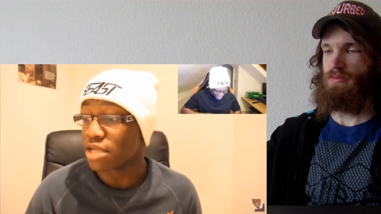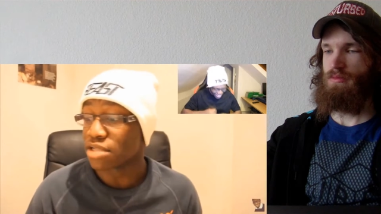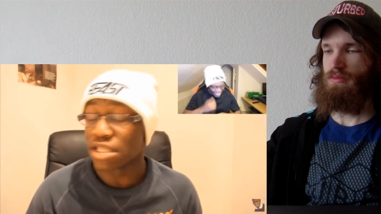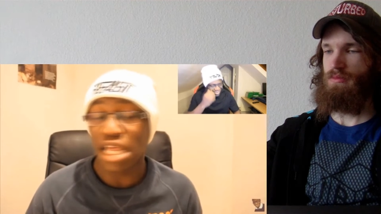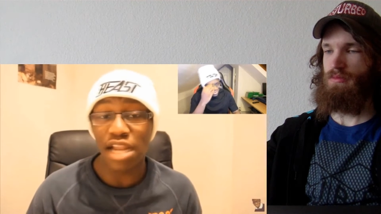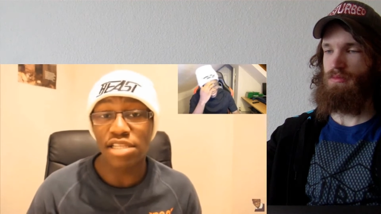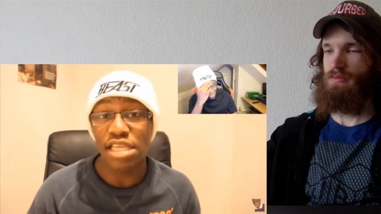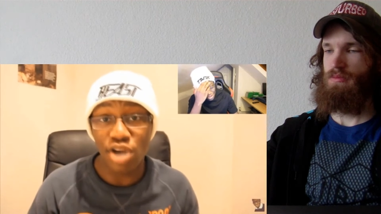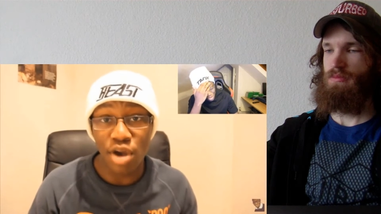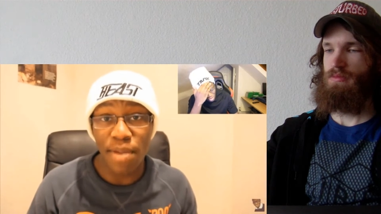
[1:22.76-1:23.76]
Speaker 1: the years. And then I
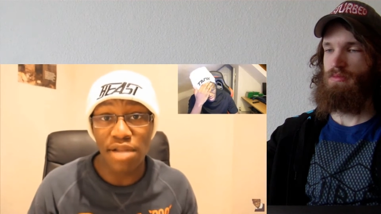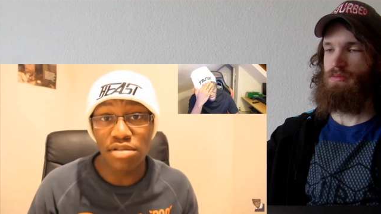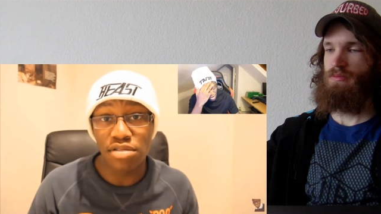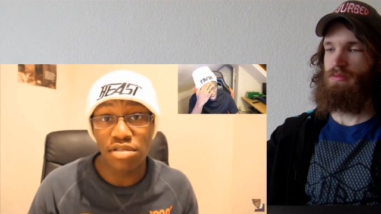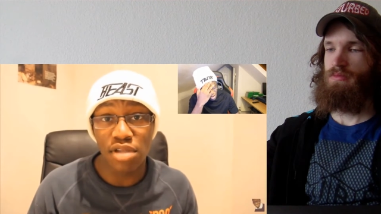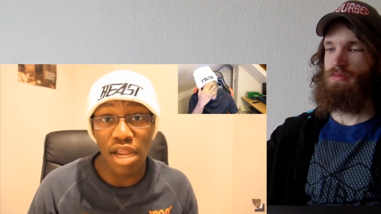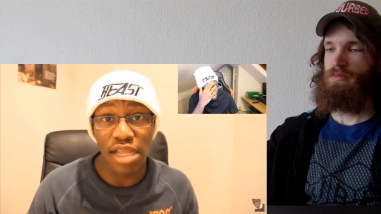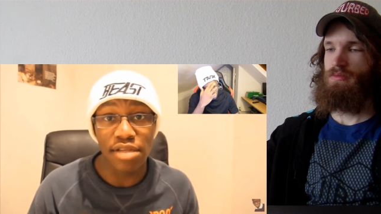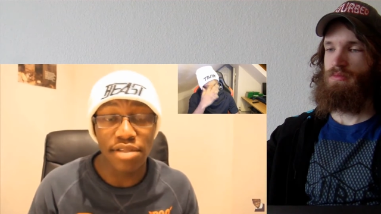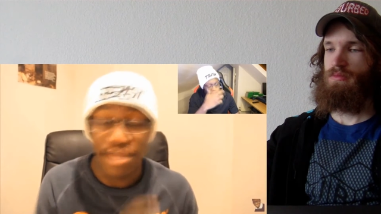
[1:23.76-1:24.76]
see comments
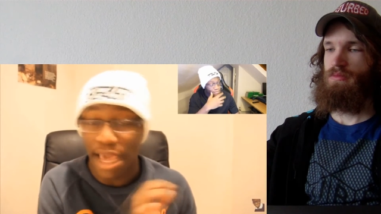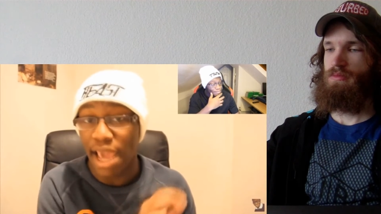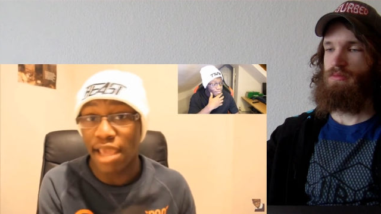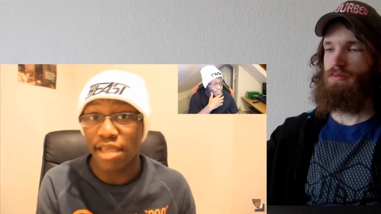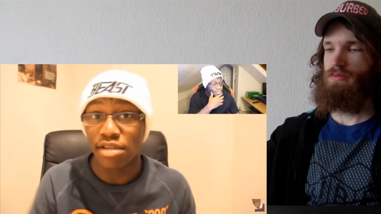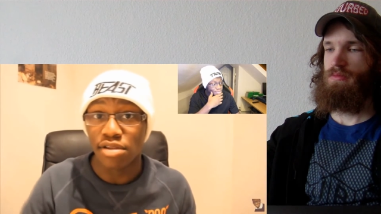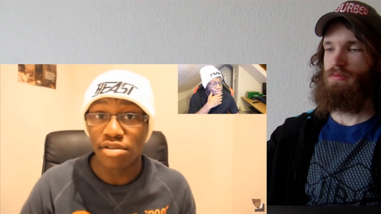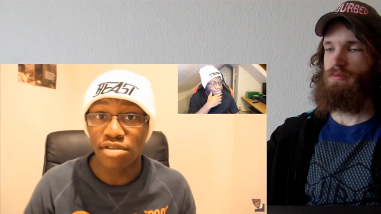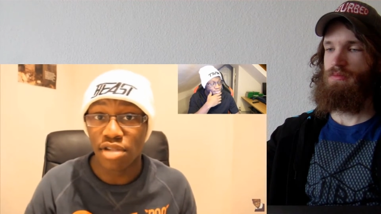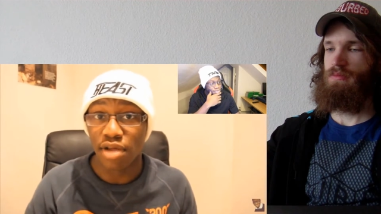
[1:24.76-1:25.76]
like gay
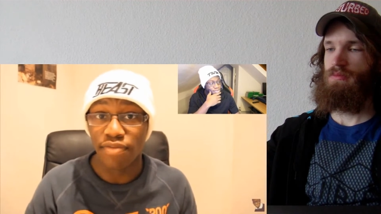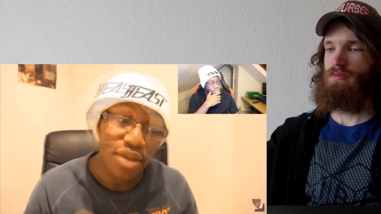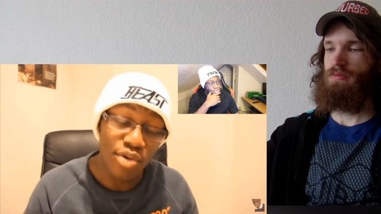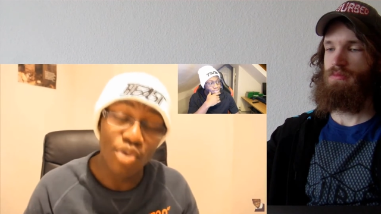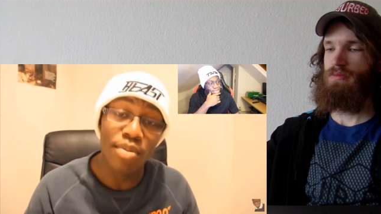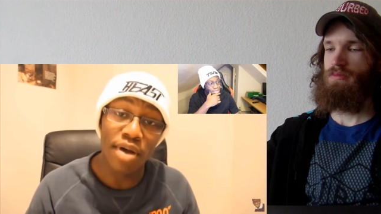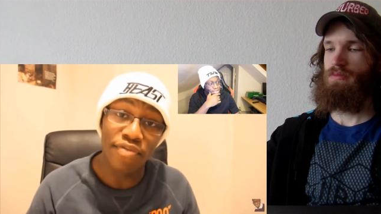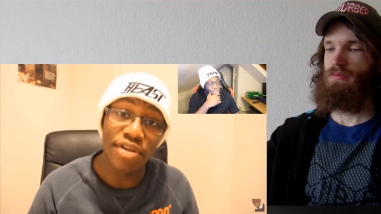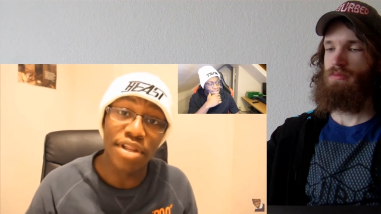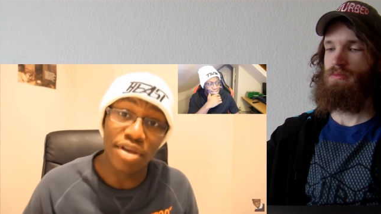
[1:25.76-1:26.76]
and stuff in all
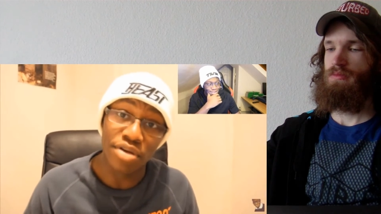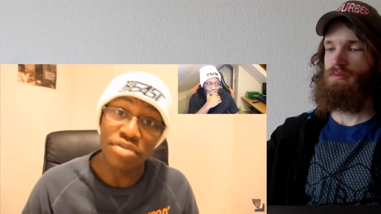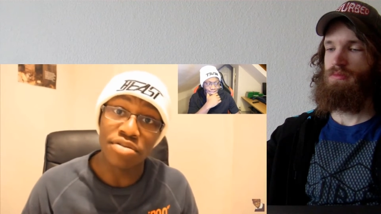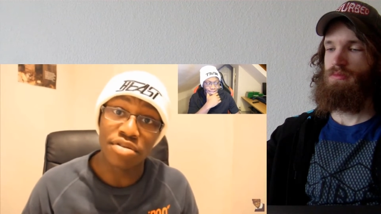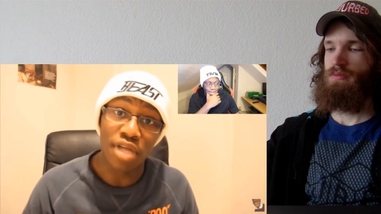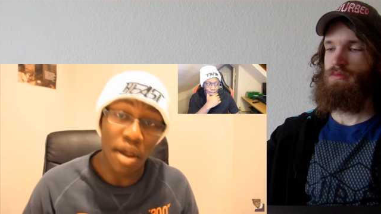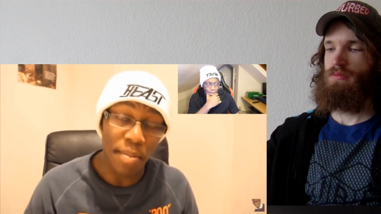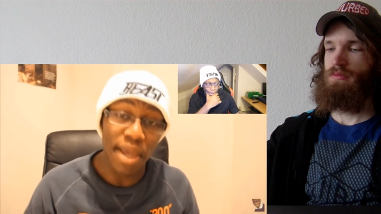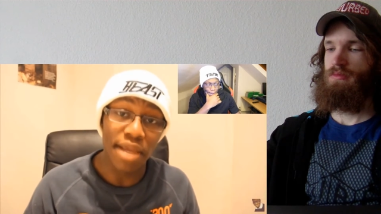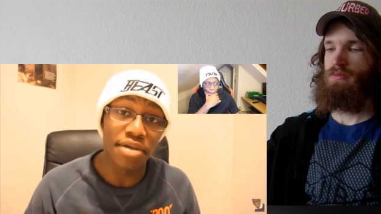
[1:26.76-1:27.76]
my videos that
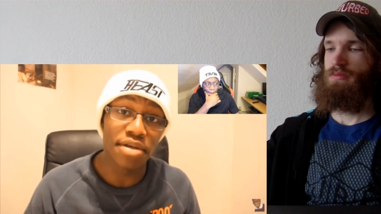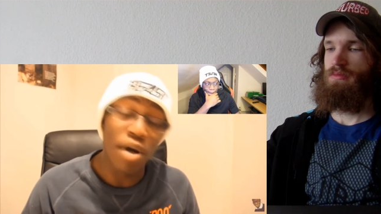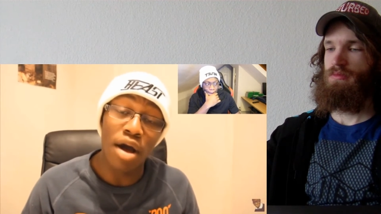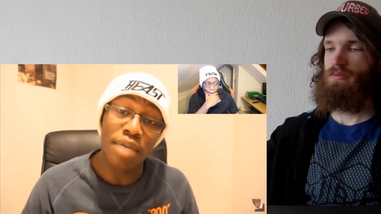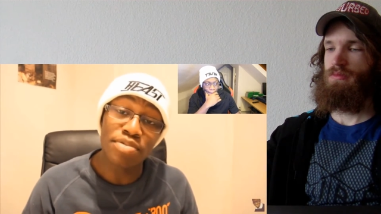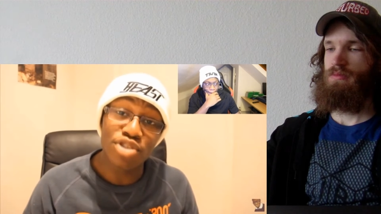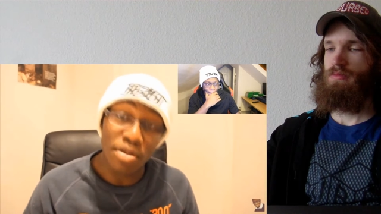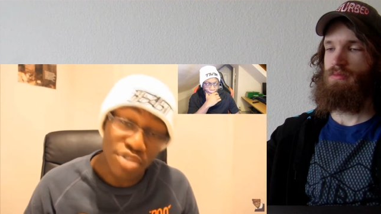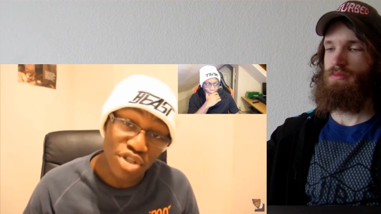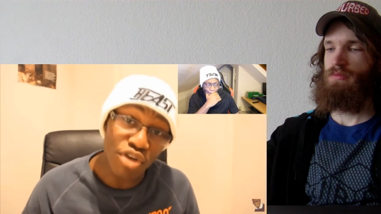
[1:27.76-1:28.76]
I make, but I'm
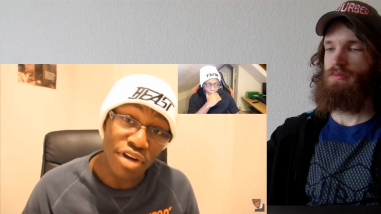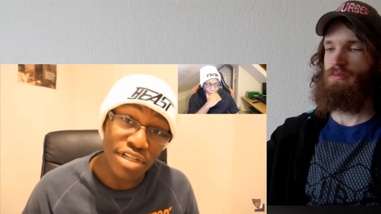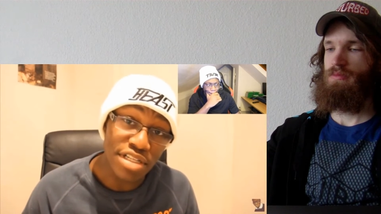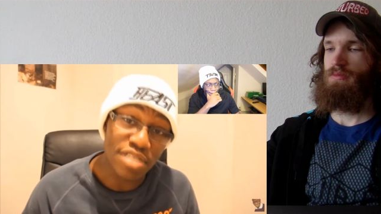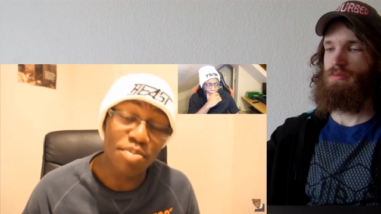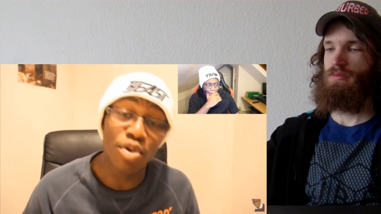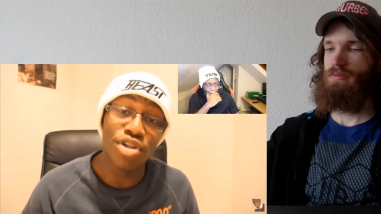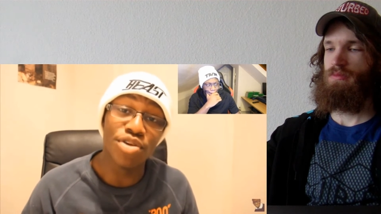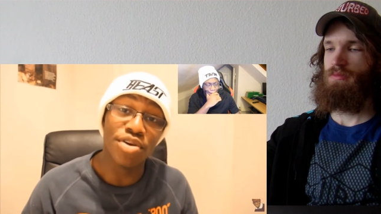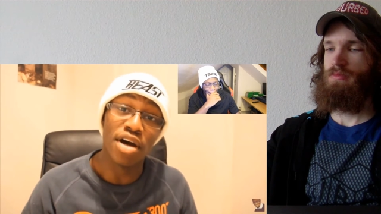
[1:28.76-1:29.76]
so, I'm sorry to
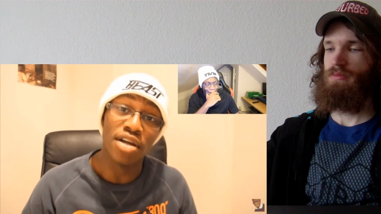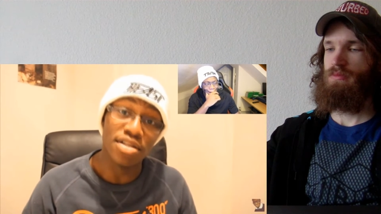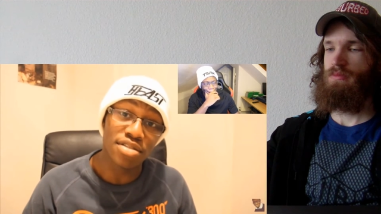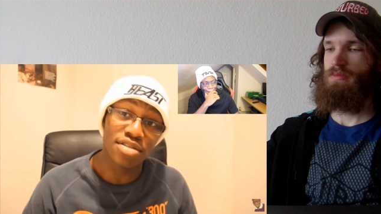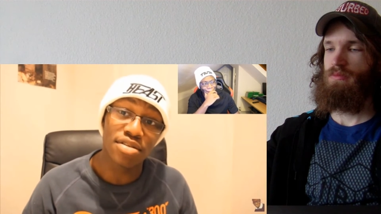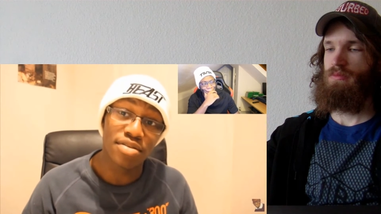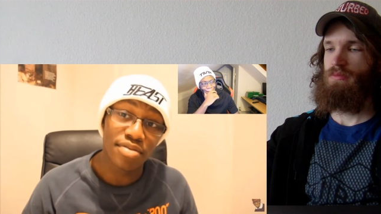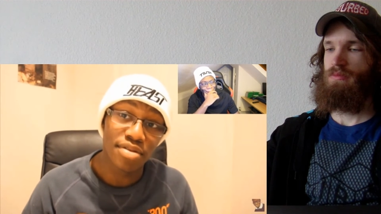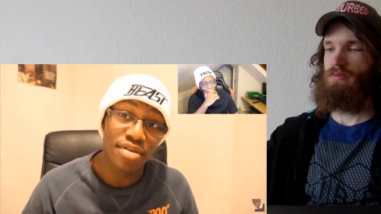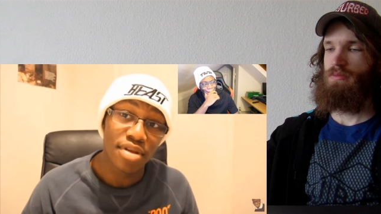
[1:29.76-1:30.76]
disappoint you guys.
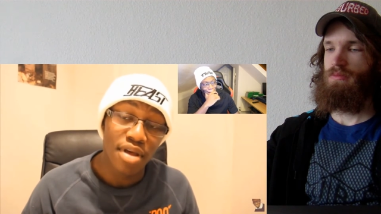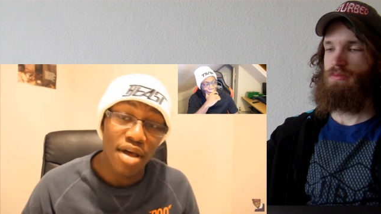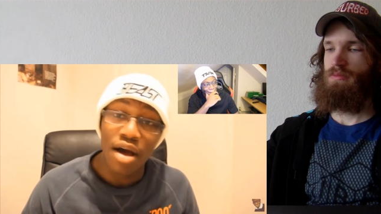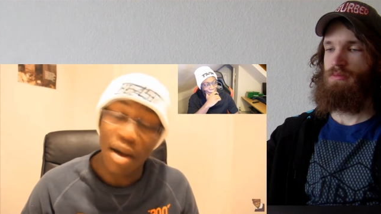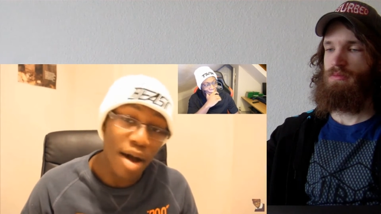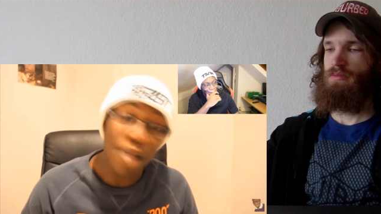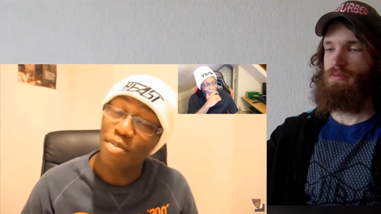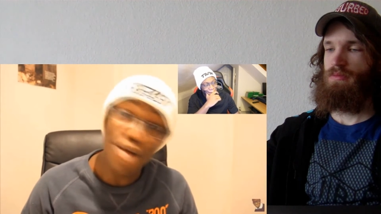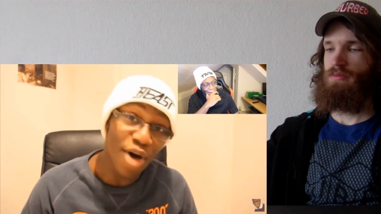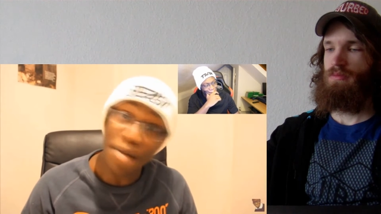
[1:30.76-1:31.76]
I,
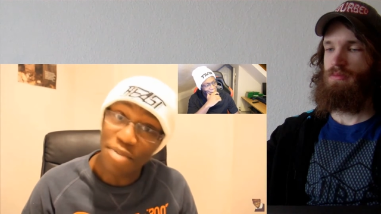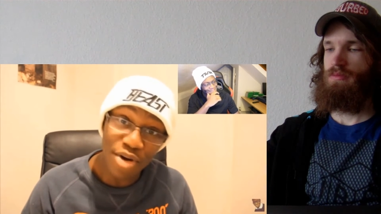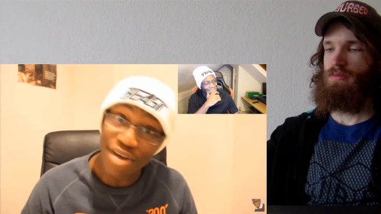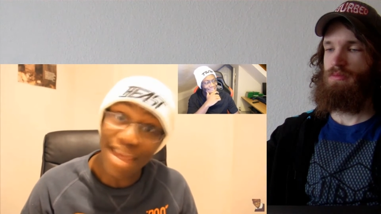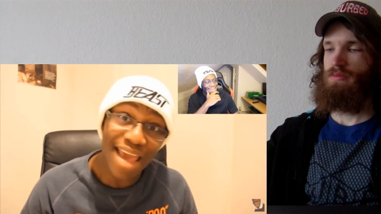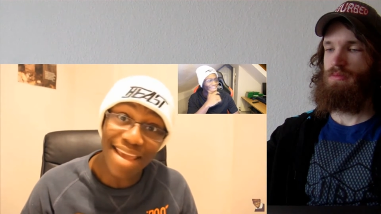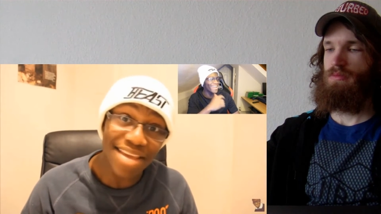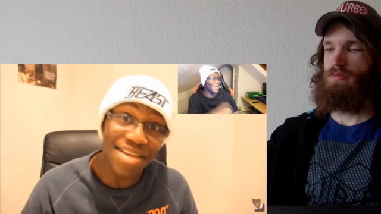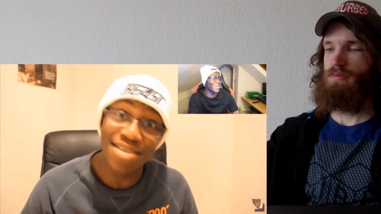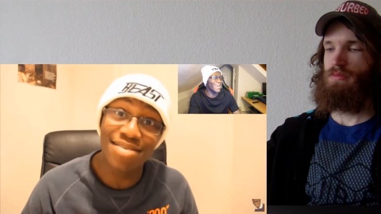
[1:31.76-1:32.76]
I'm not I'm not
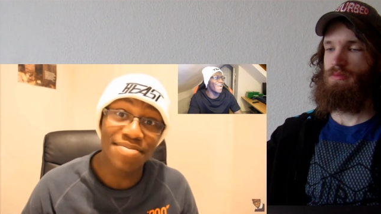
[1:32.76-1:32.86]
gay.